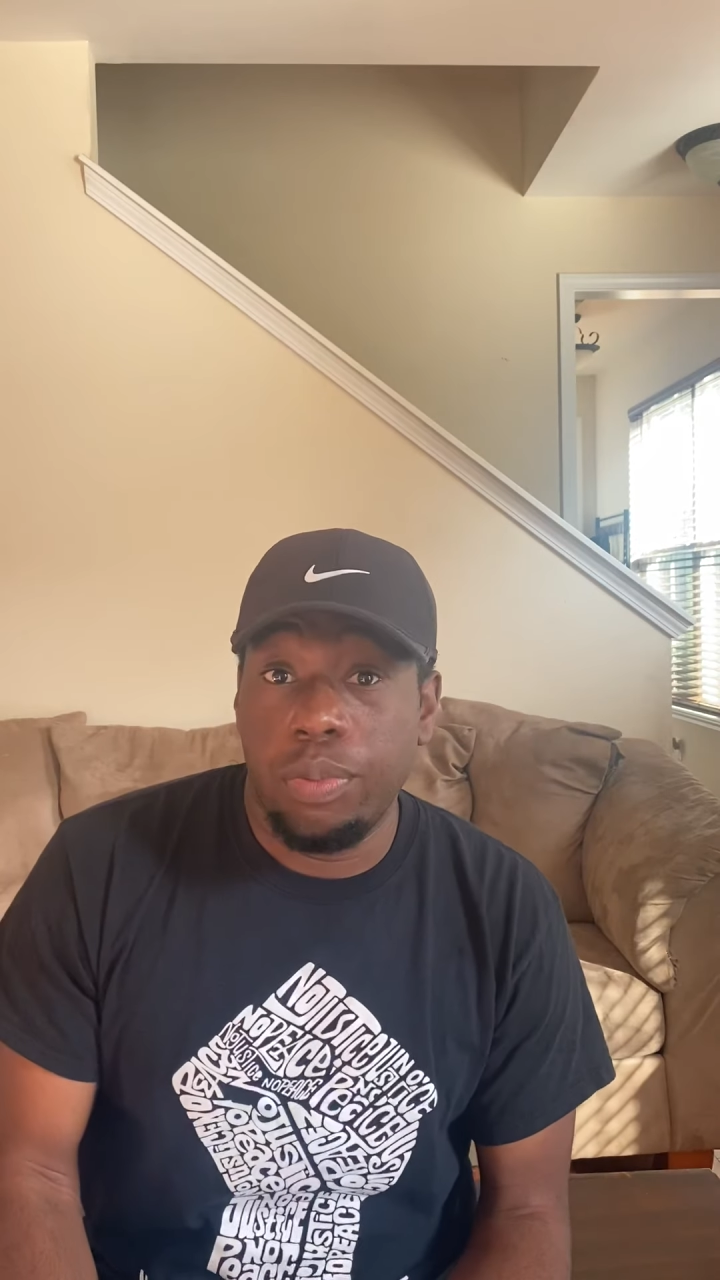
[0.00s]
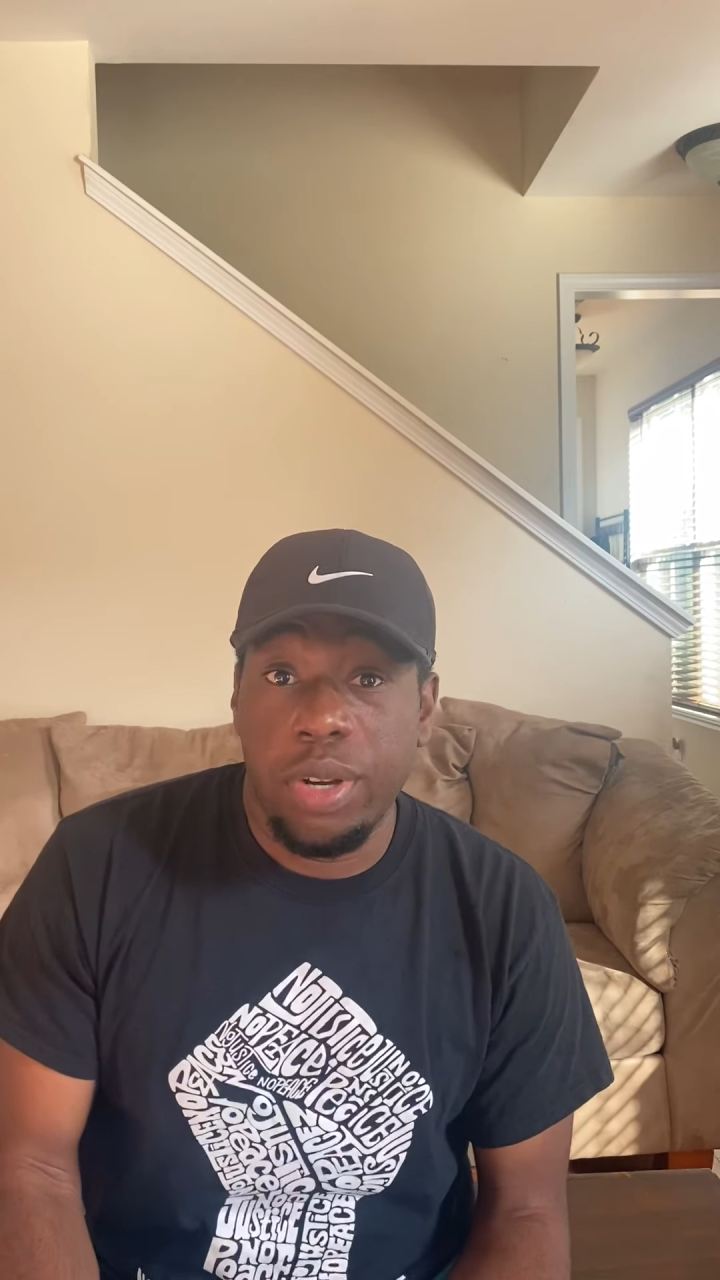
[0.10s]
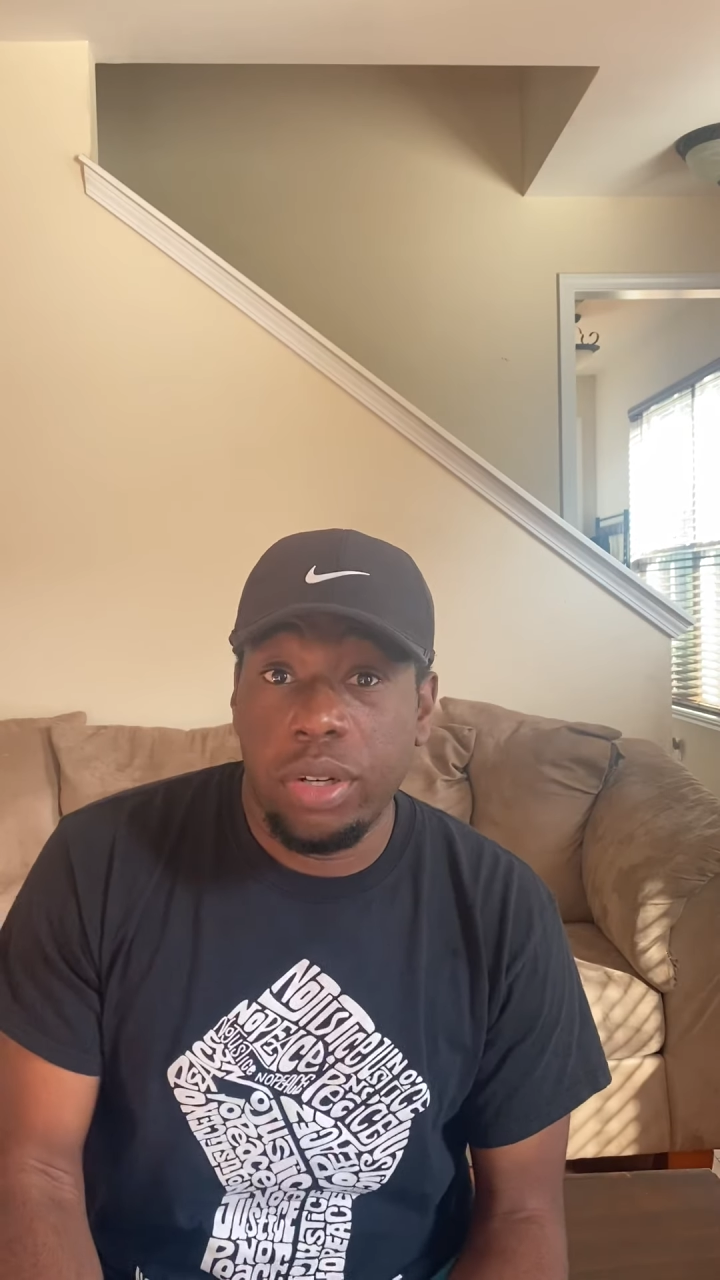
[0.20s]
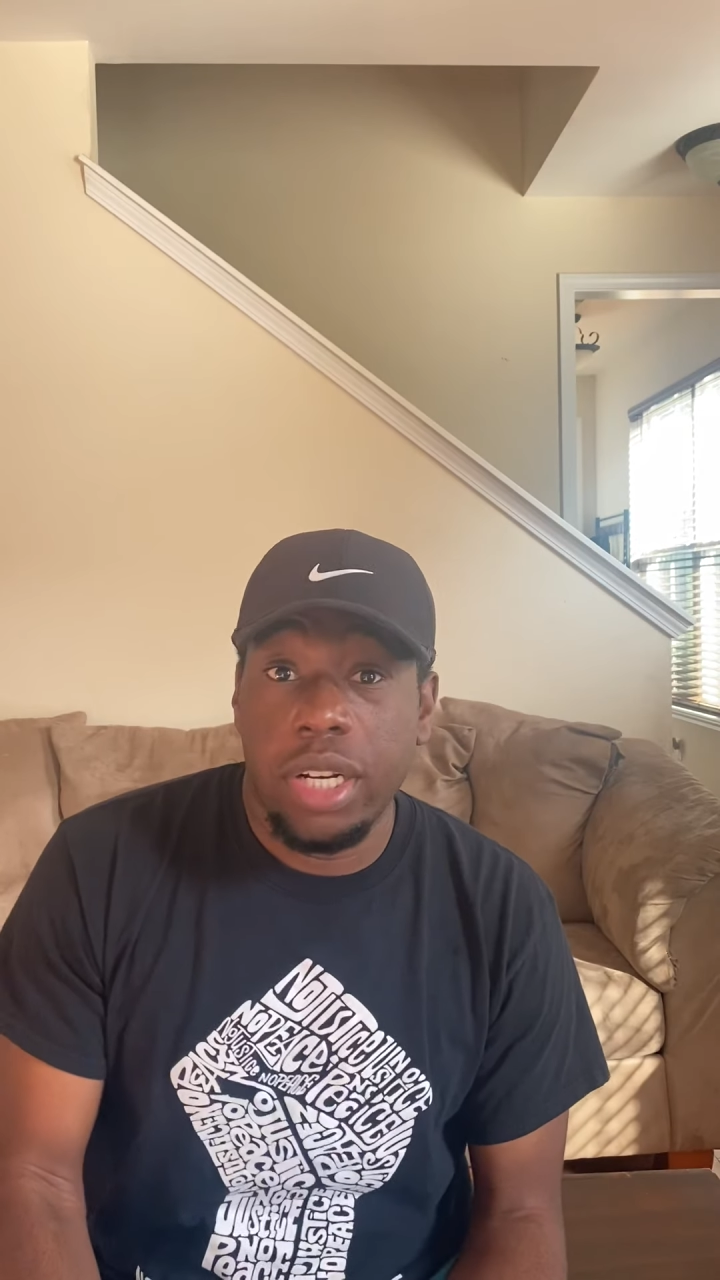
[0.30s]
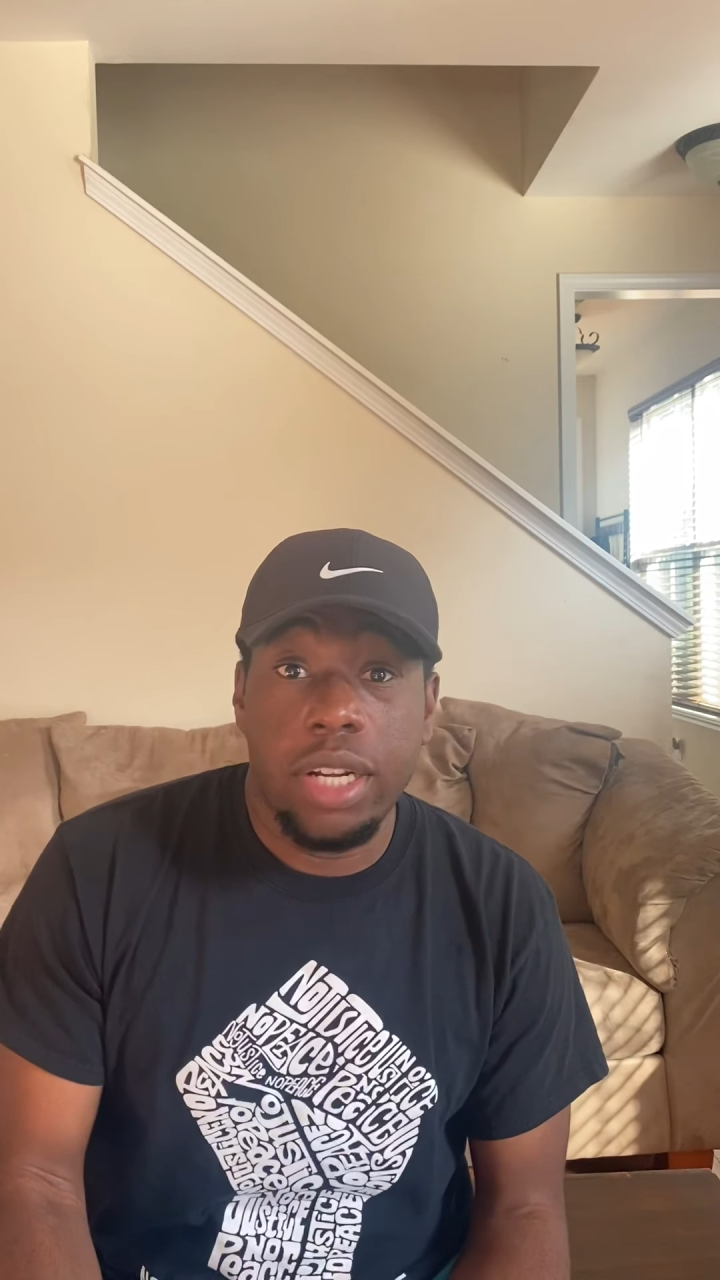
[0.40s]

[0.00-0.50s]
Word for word: building a